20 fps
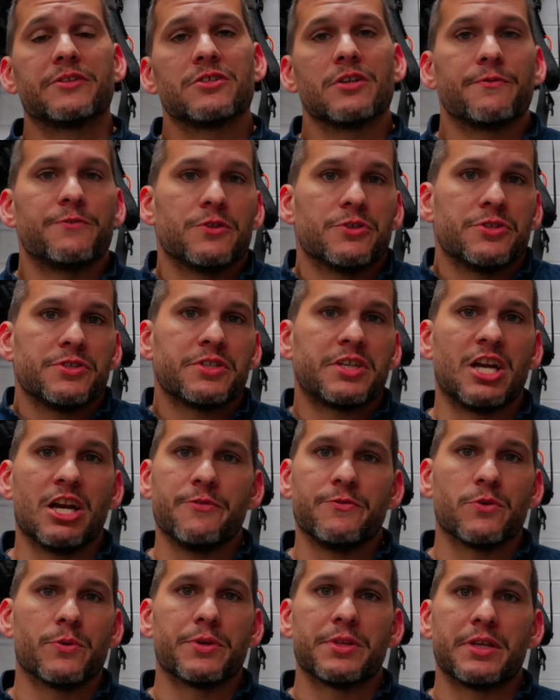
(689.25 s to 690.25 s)
So if you're just
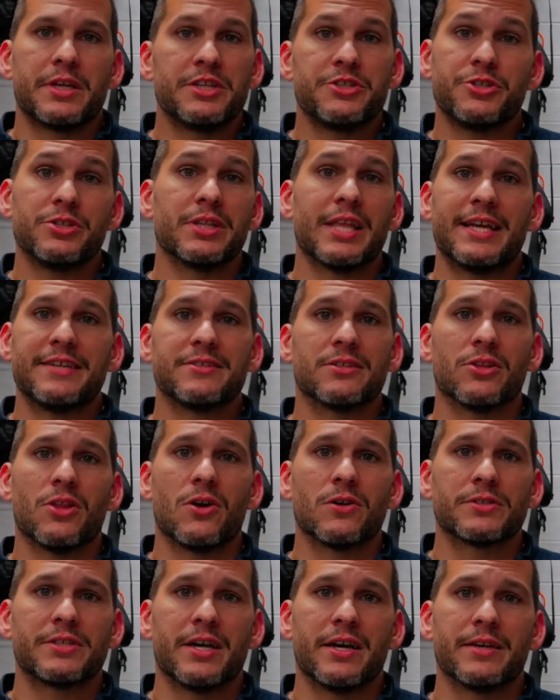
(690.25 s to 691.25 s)
careful with it, it should last a
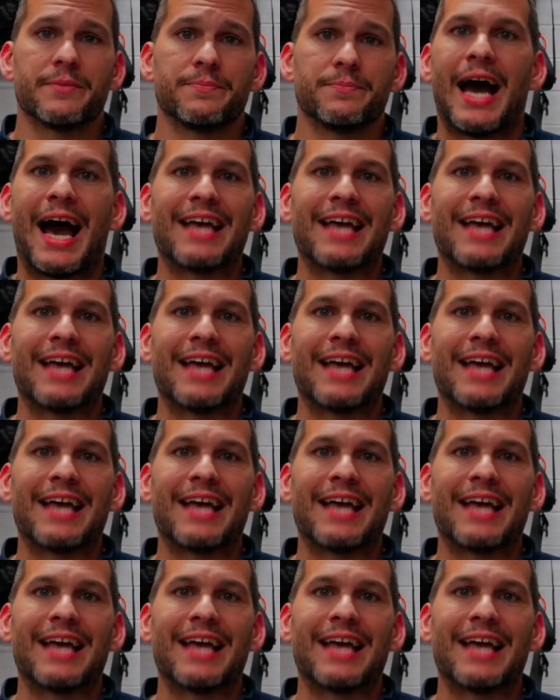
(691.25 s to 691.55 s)
long time.